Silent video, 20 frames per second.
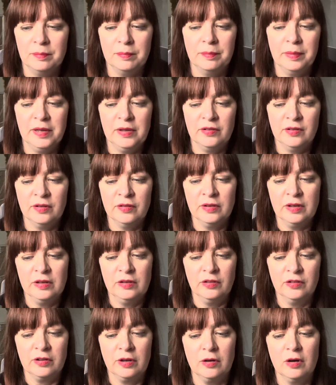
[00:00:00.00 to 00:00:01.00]
pieces in.
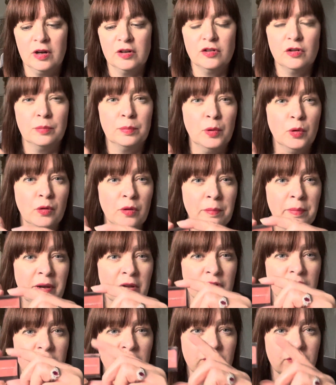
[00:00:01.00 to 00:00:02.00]
So I just bought the
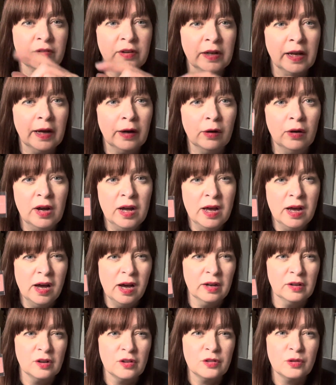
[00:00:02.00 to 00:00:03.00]
blusher for now,
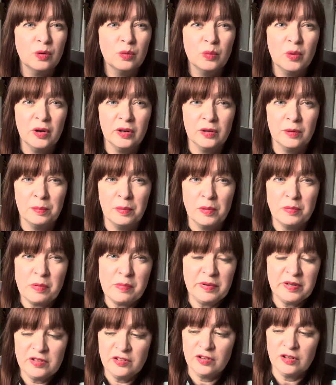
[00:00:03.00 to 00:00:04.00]
and I thought what I could
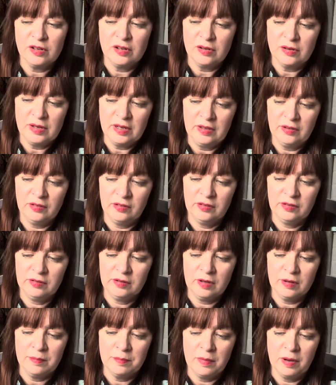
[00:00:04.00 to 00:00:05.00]
probably do is
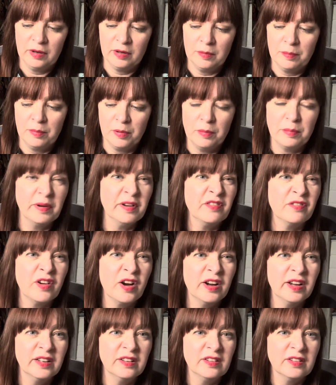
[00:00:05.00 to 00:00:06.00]
I could probably
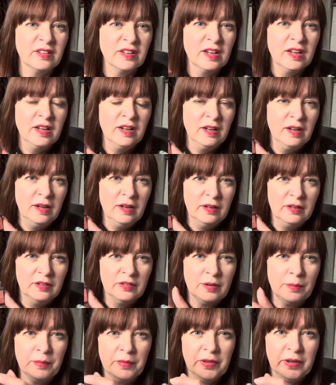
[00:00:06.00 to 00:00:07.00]
find
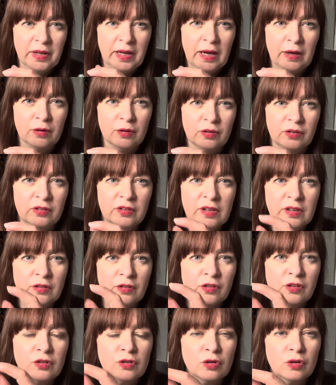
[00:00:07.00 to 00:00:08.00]
something else in
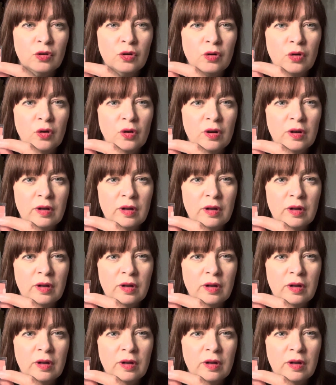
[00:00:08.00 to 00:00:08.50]
store